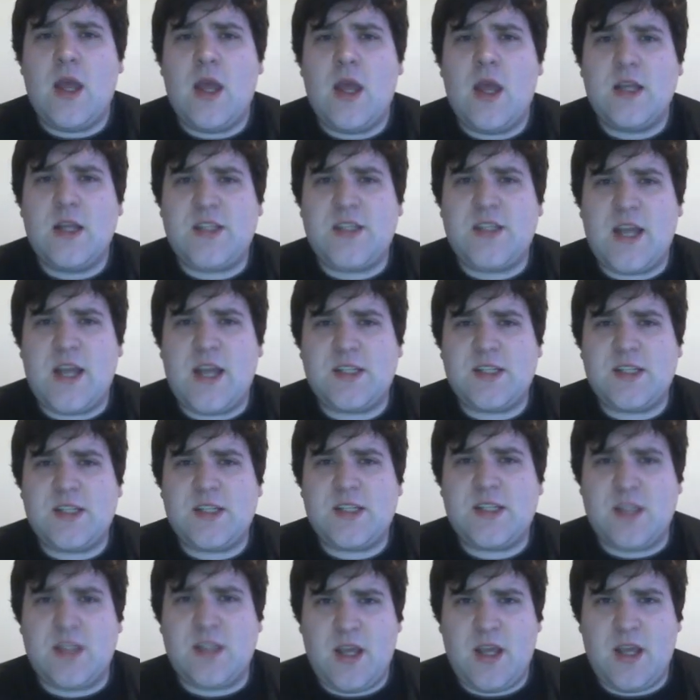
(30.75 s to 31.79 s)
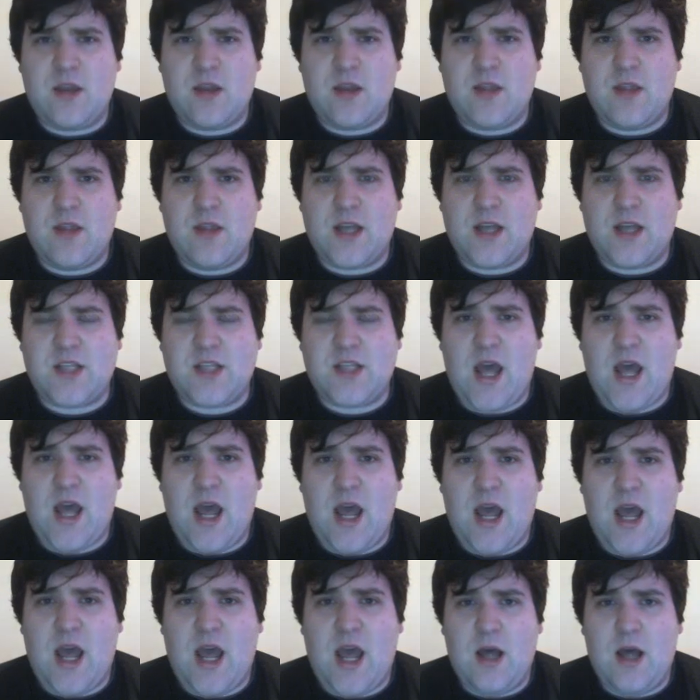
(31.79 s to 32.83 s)
tends to think that
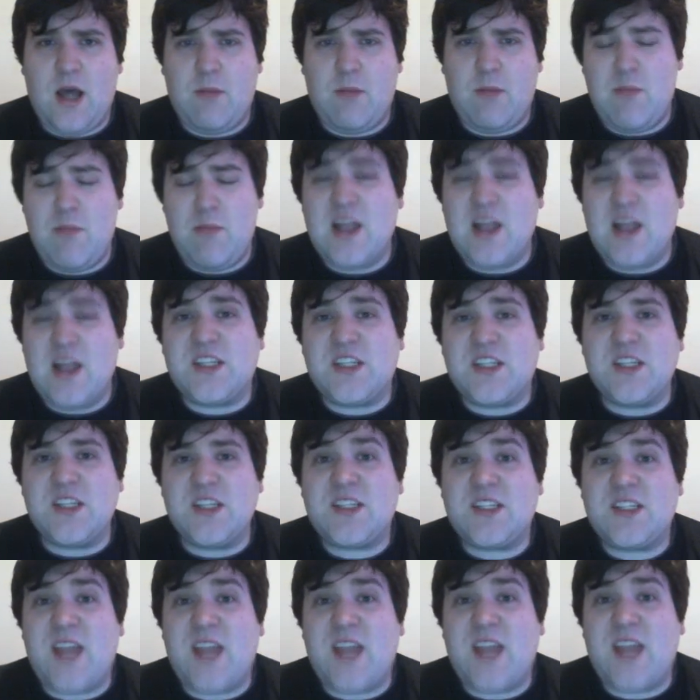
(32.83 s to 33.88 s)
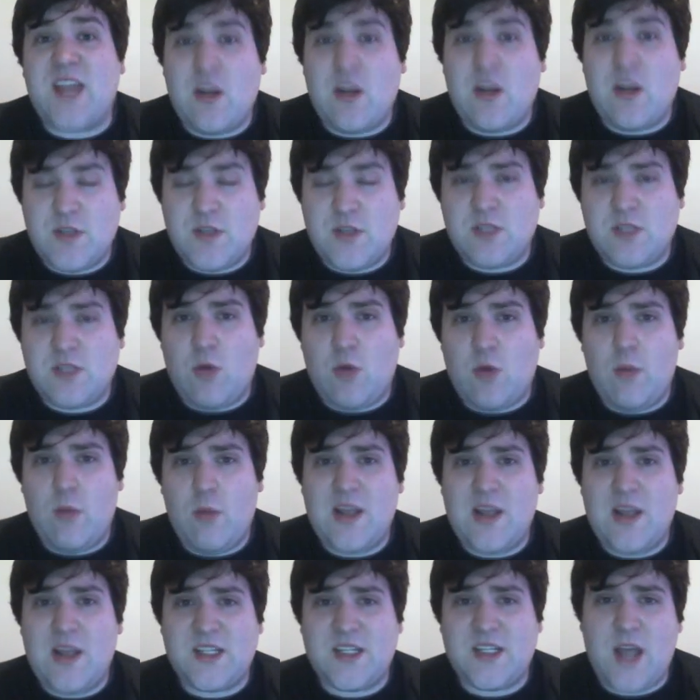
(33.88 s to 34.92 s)
militant secularism or
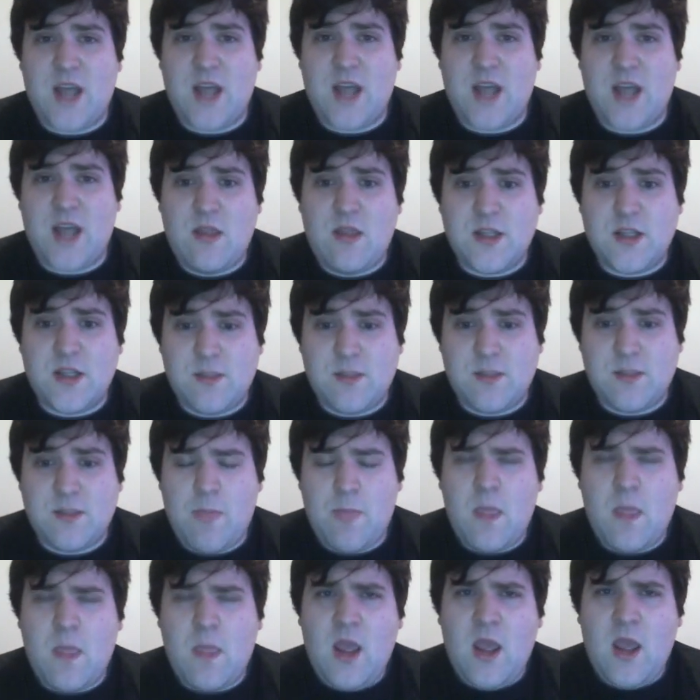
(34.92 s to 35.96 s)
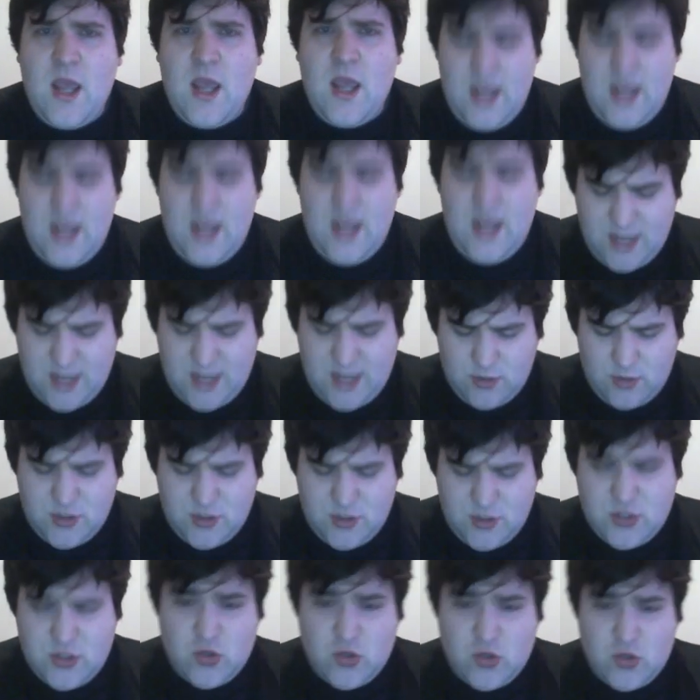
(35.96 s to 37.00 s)
militant atheism is out to
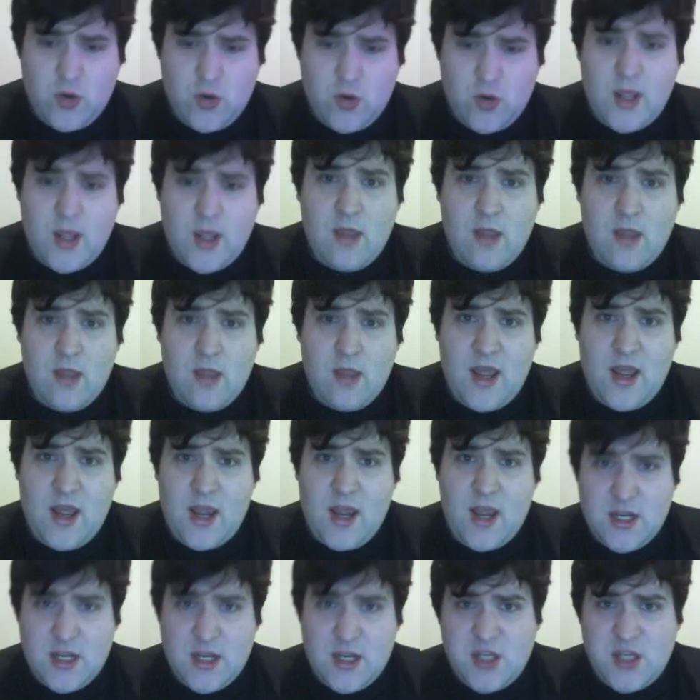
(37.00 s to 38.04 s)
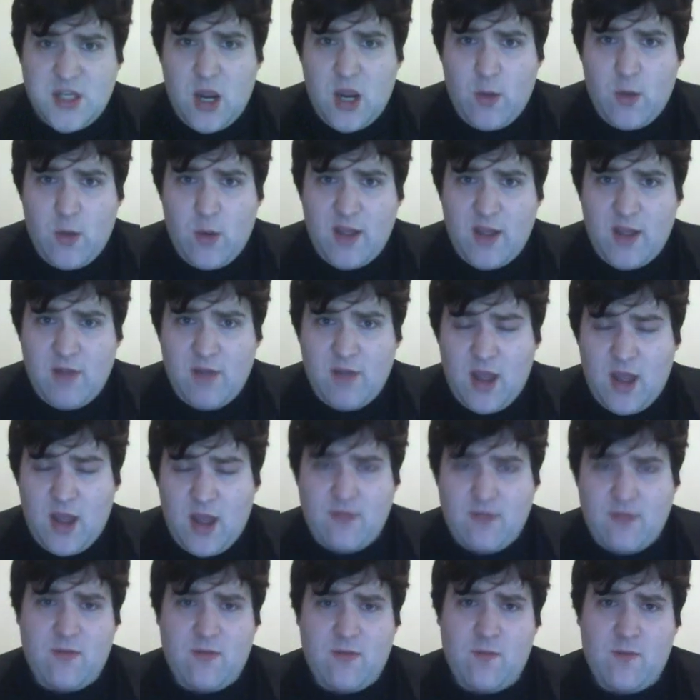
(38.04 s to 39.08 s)
destroy their entire way of
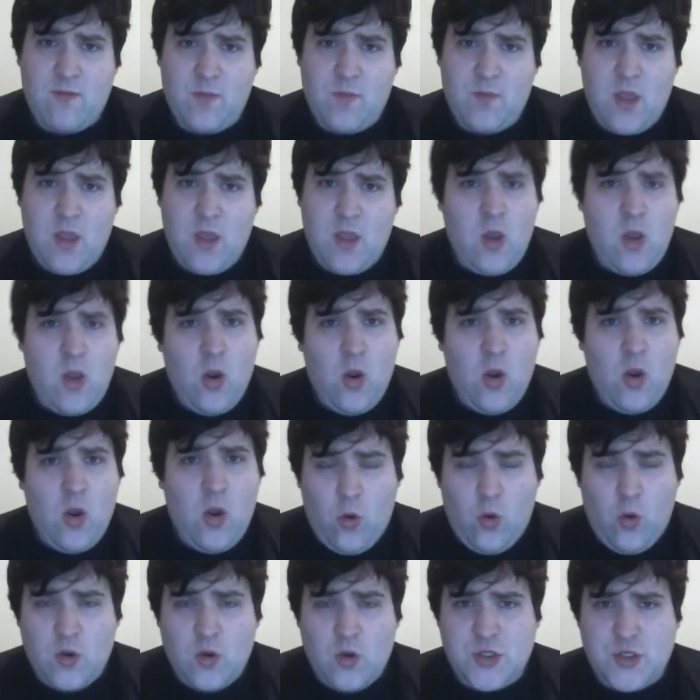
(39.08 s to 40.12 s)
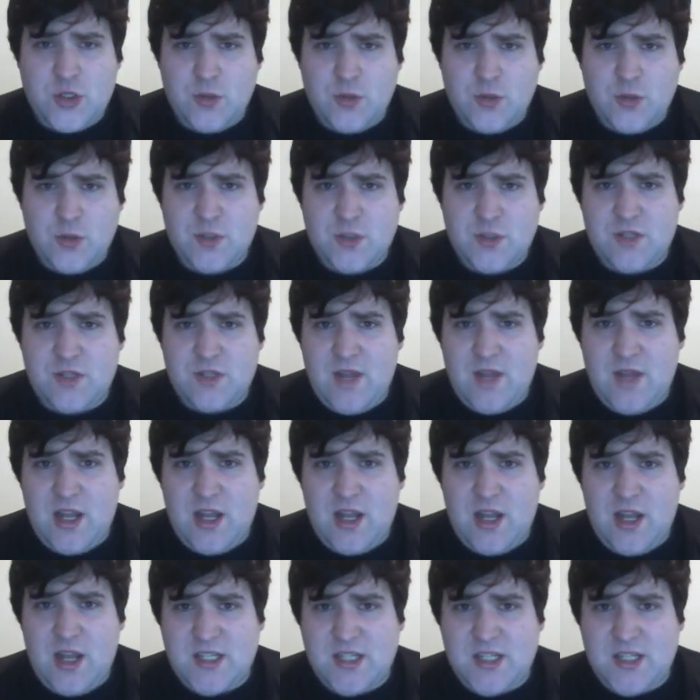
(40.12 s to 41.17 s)
life or to severely
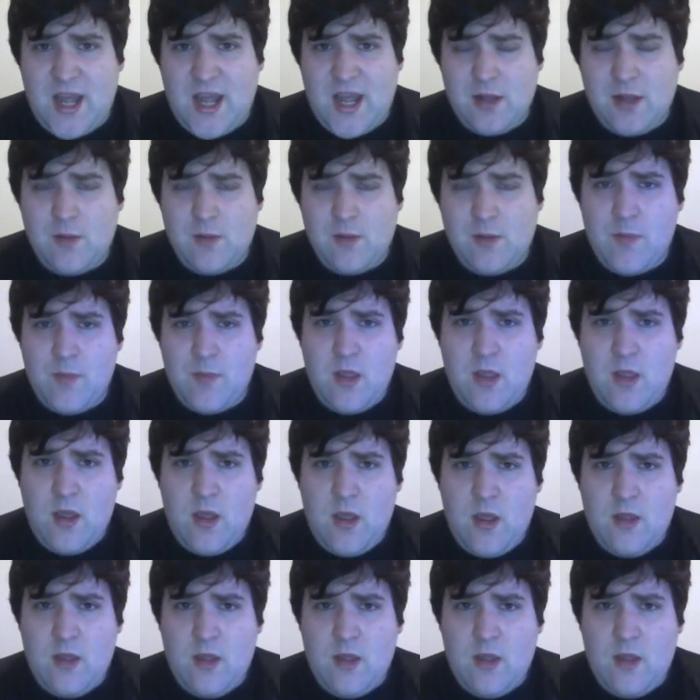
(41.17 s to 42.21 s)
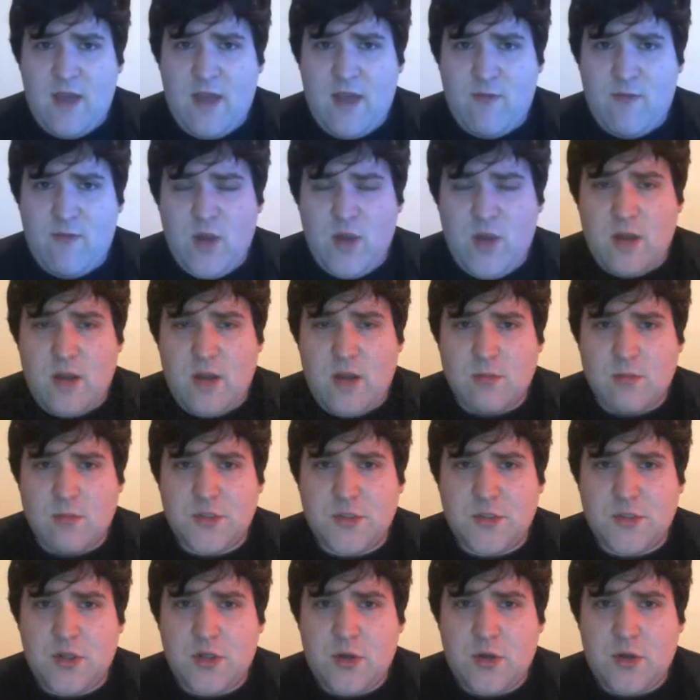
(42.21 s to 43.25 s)
curtail their
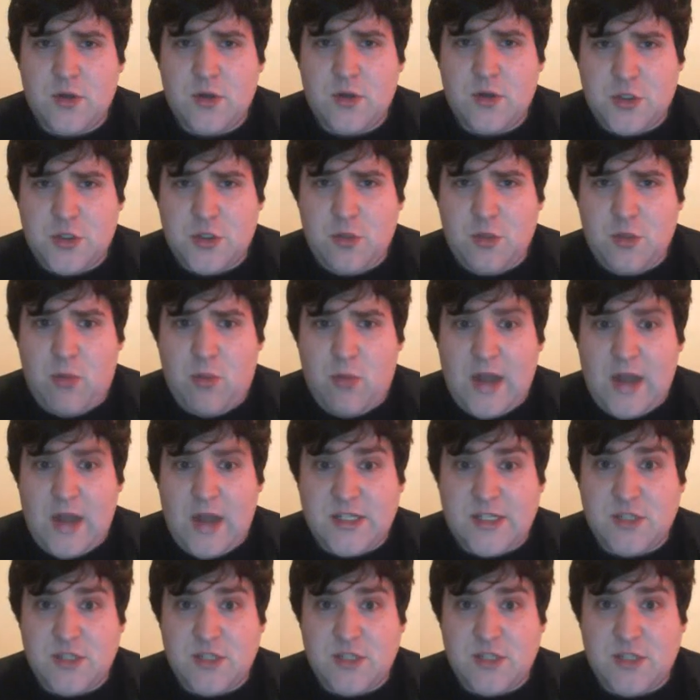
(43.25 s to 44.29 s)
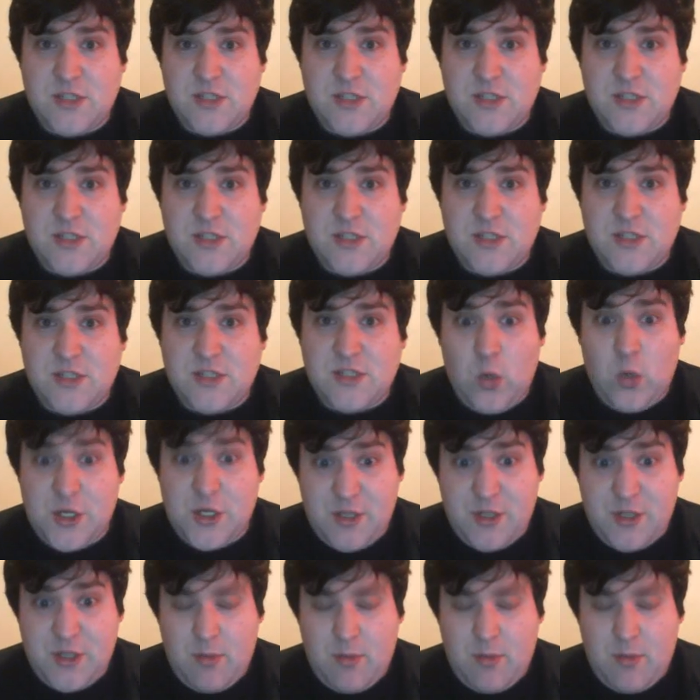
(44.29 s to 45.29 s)
freedoms to practice religious worship.